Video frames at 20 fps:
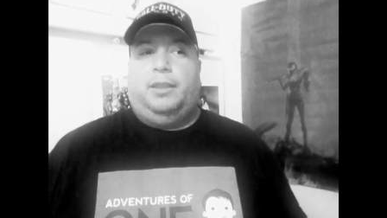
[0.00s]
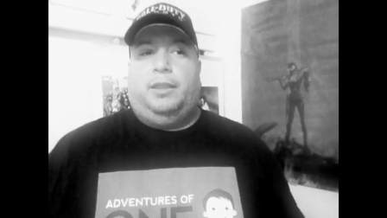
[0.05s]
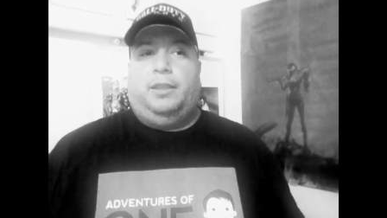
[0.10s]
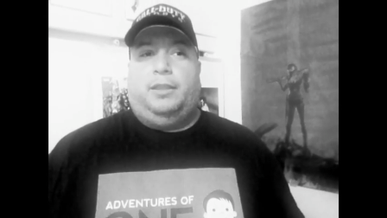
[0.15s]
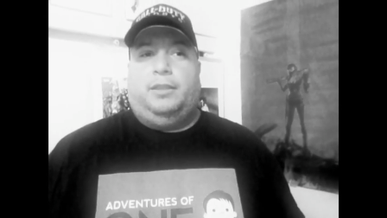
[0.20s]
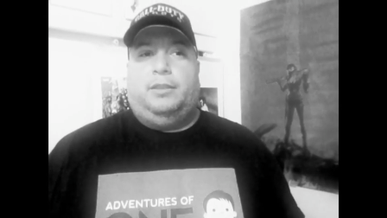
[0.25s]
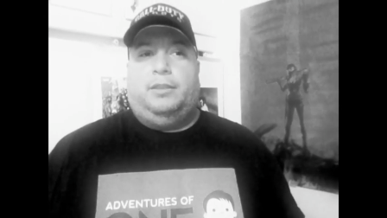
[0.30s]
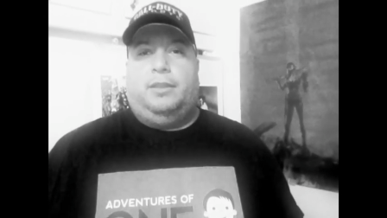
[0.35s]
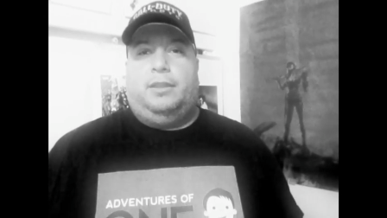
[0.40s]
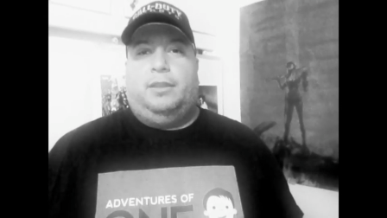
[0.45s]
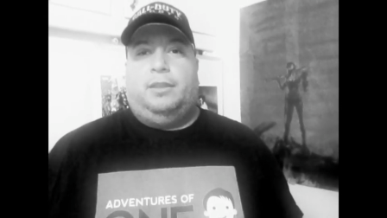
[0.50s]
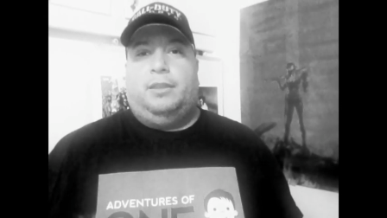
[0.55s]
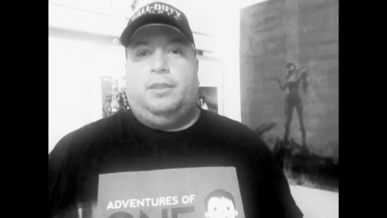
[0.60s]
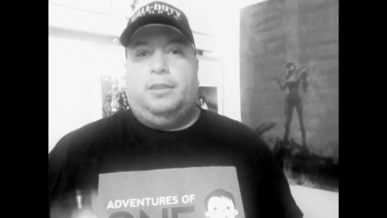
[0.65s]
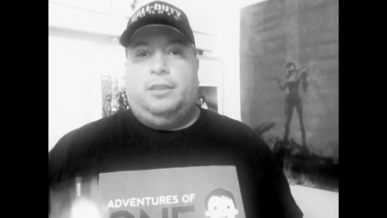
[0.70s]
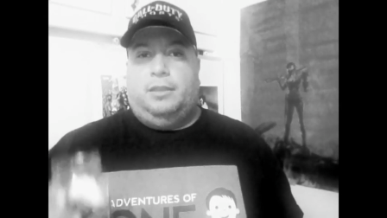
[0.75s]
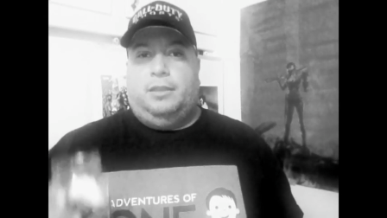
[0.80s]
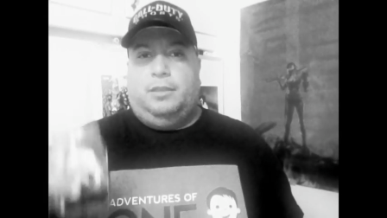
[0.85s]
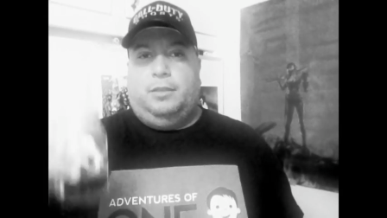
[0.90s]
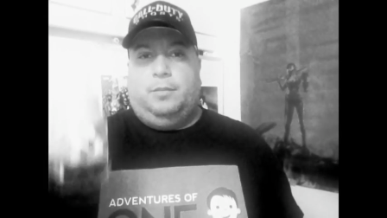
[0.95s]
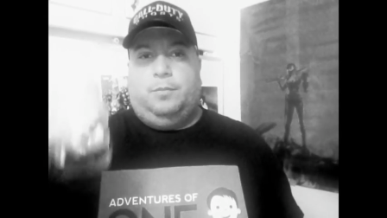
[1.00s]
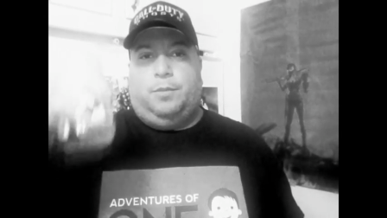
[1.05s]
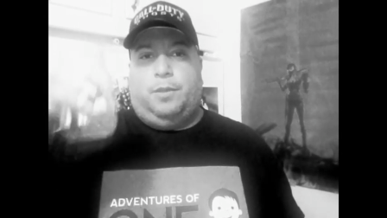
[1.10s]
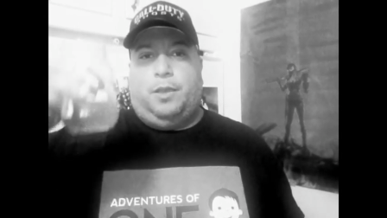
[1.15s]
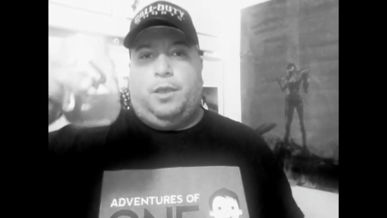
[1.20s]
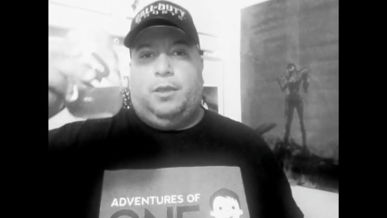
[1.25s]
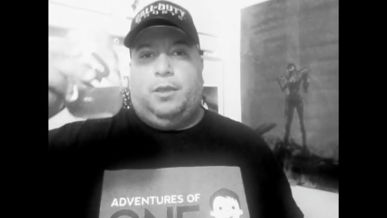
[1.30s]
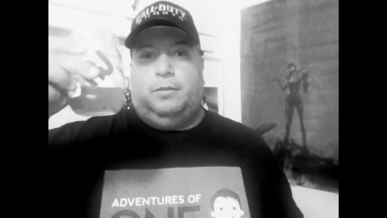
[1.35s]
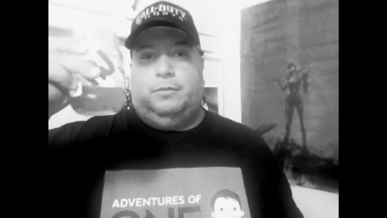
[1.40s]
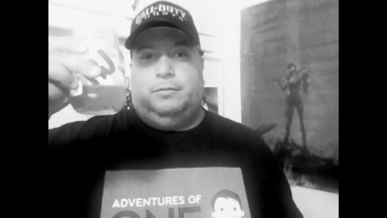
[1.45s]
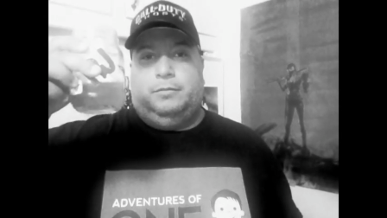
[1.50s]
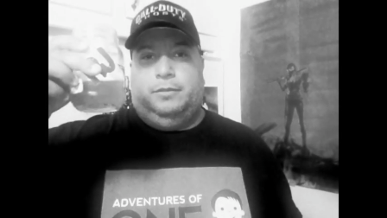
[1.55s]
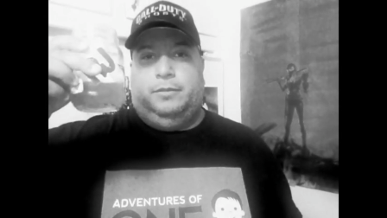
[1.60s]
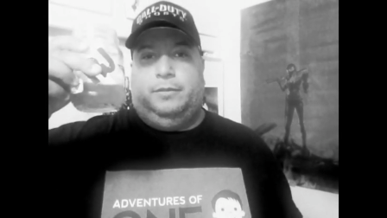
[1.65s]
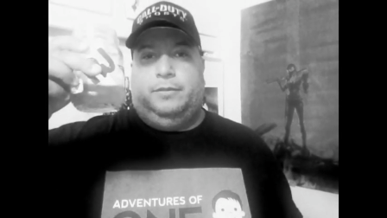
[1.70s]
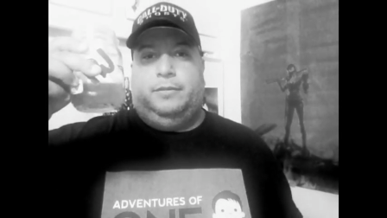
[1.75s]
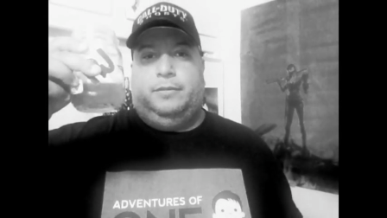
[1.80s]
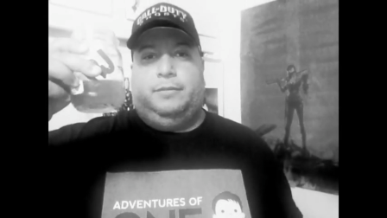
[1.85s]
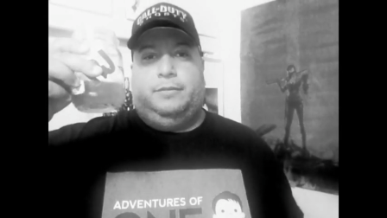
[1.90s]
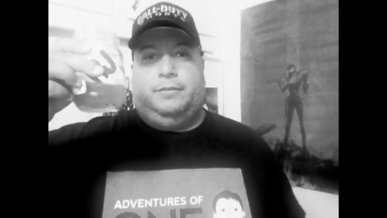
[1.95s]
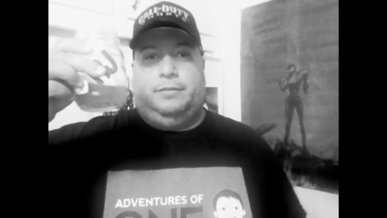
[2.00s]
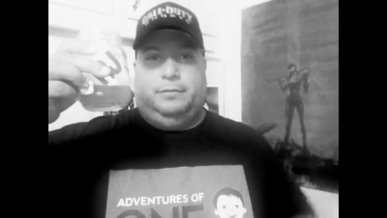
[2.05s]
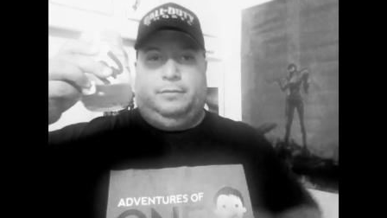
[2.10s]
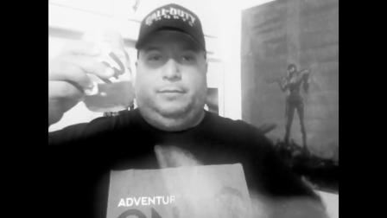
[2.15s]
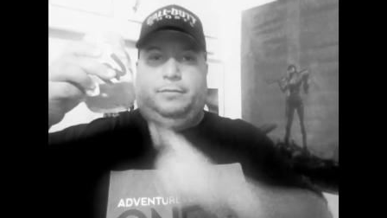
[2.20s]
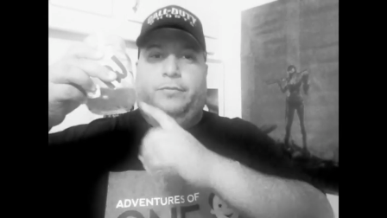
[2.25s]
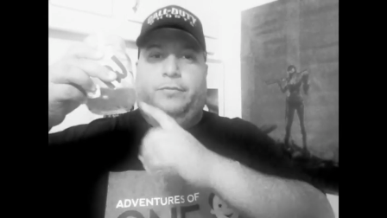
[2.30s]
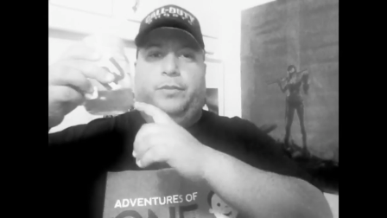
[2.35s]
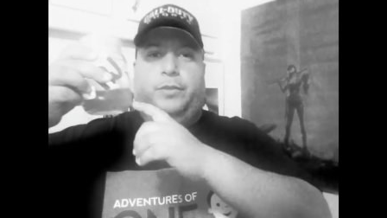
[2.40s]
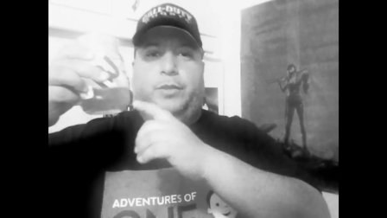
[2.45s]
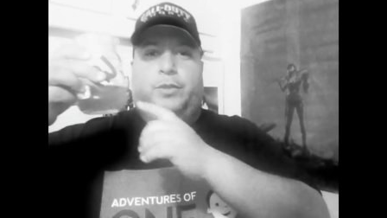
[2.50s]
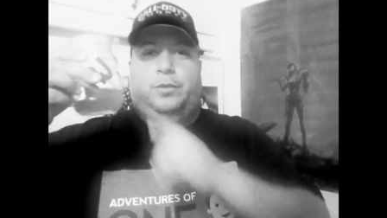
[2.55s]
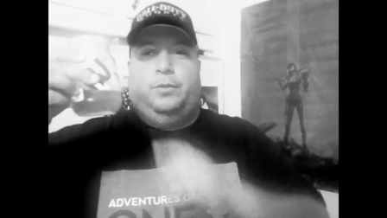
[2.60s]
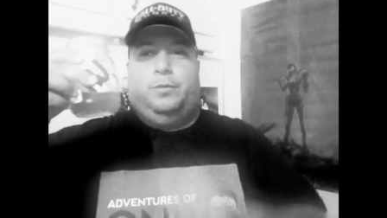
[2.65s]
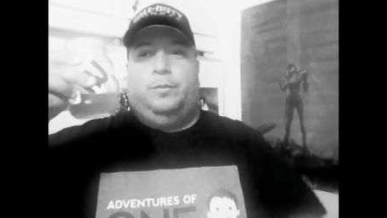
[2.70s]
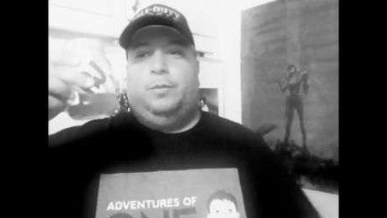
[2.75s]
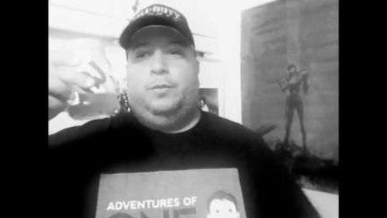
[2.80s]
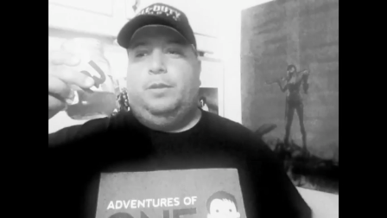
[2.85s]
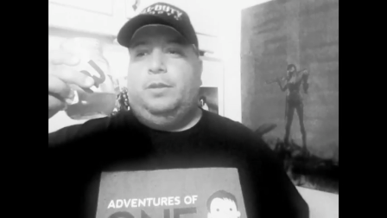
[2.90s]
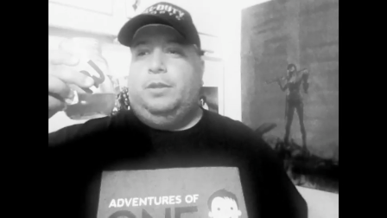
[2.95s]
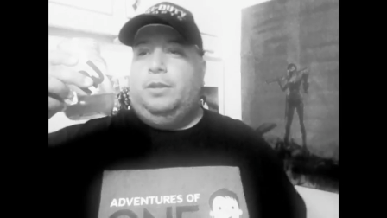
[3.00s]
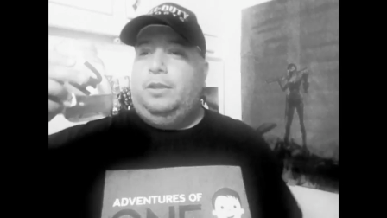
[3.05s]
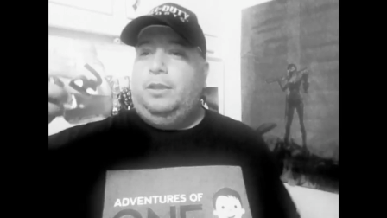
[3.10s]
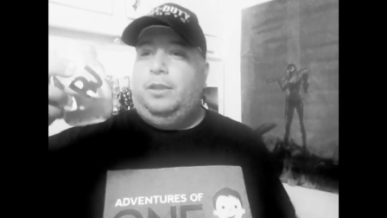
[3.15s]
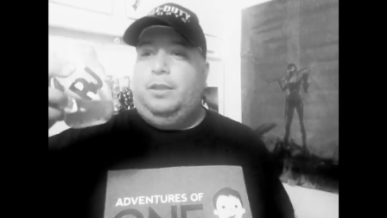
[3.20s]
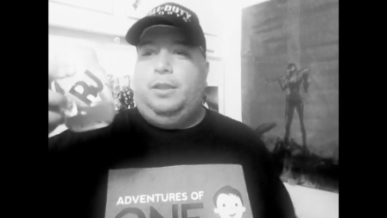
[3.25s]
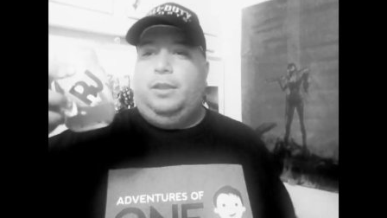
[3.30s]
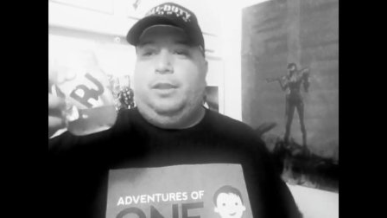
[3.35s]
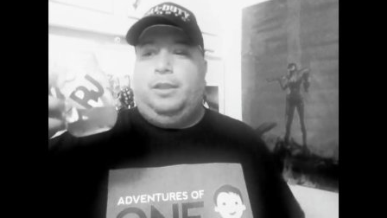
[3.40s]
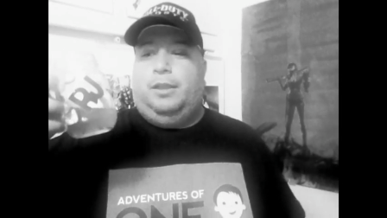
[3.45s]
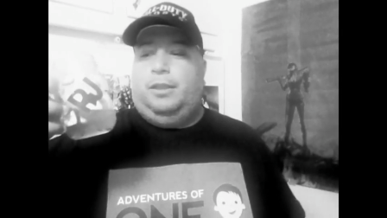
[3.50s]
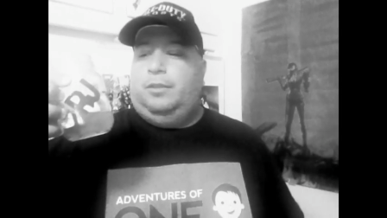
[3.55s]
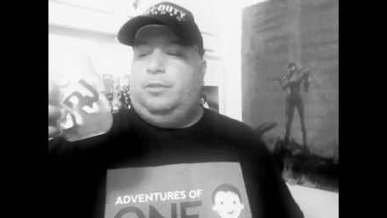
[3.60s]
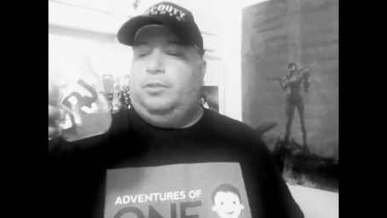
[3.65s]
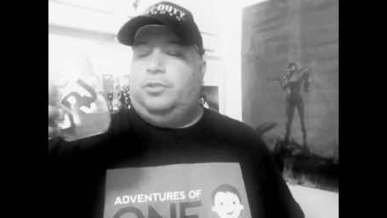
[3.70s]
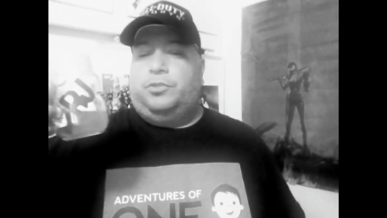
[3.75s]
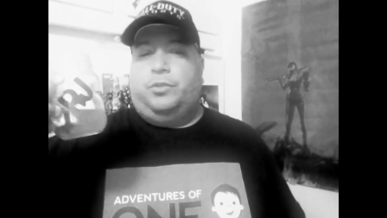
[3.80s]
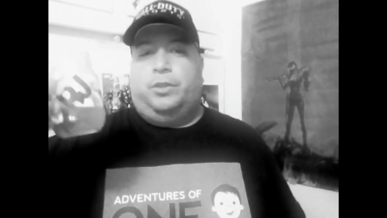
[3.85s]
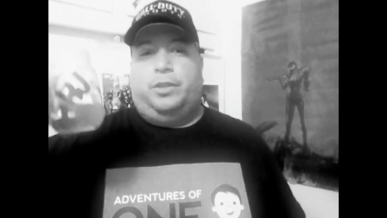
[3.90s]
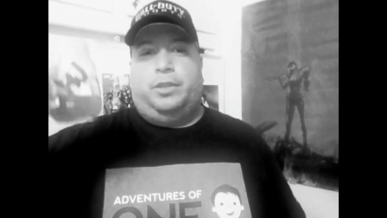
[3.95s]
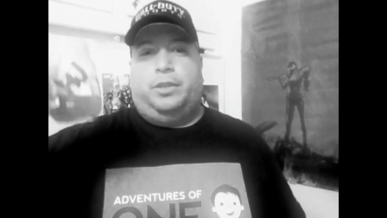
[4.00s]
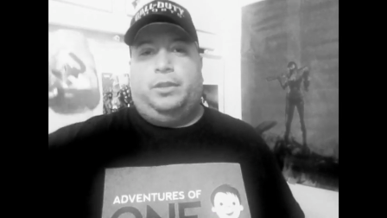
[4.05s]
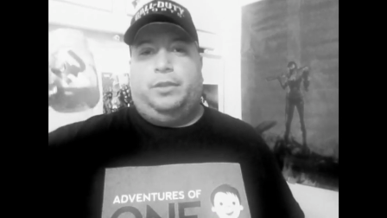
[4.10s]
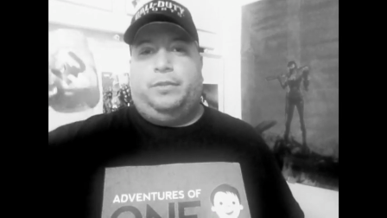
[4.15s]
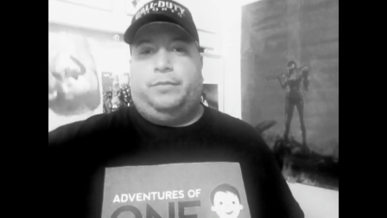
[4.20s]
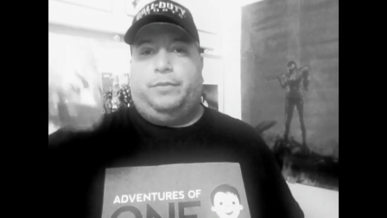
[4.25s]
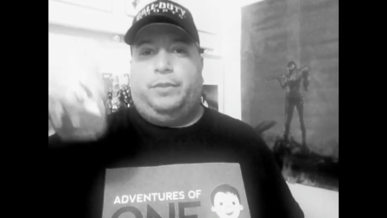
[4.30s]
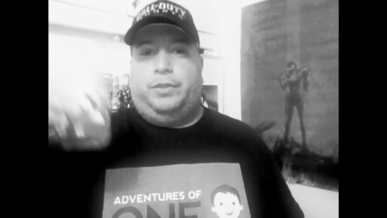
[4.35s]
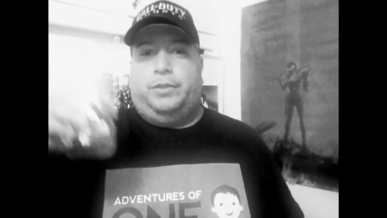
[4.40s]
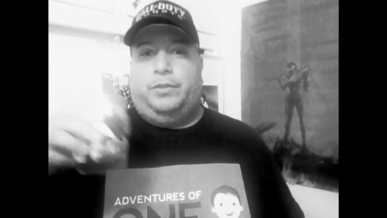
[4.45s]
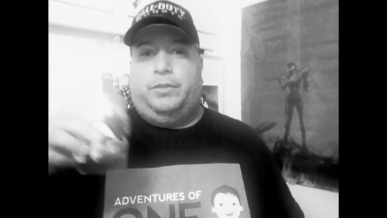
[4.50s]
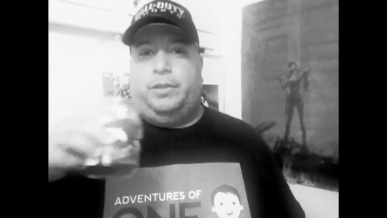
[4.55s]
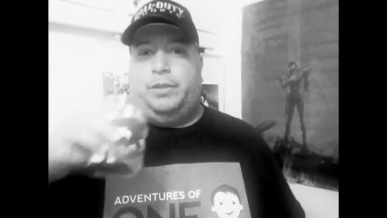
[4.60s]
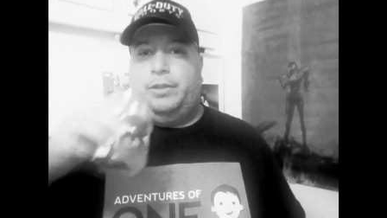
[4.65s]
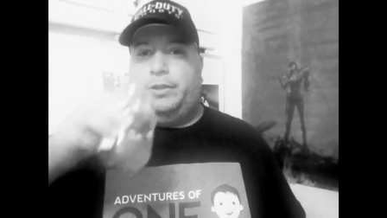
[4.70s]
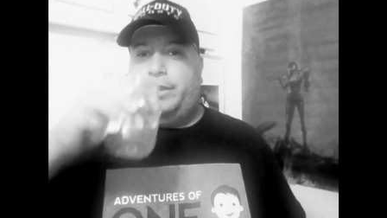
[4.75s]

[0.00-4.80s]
And uh, Paul, this is for you. A little drink here for you here,